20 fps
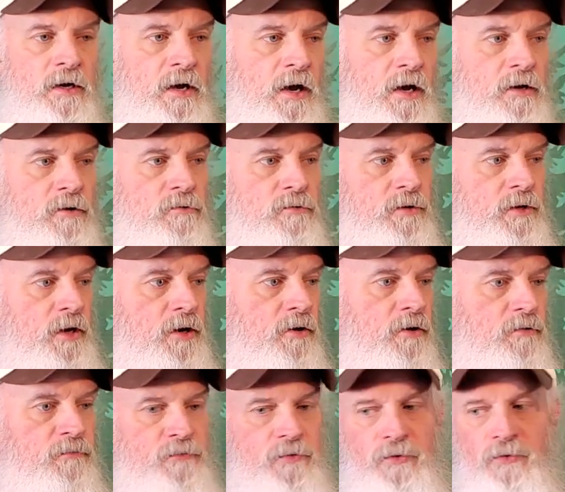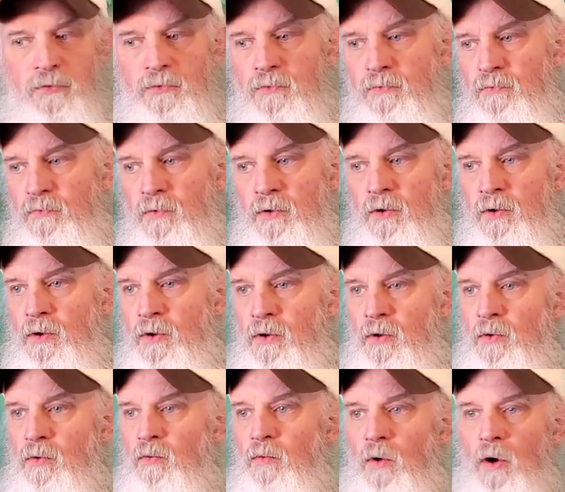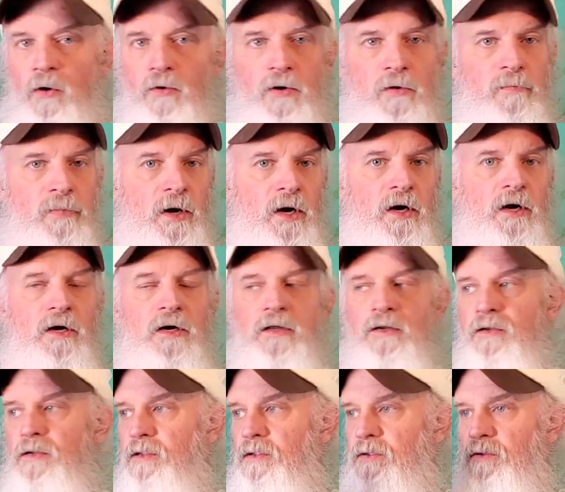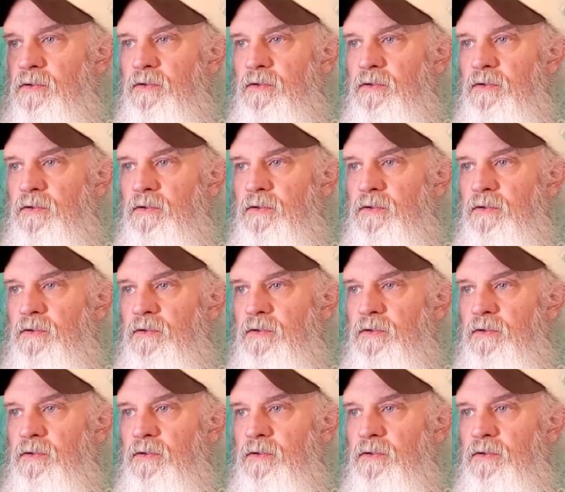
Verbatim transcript: I don't care if you walk a pond,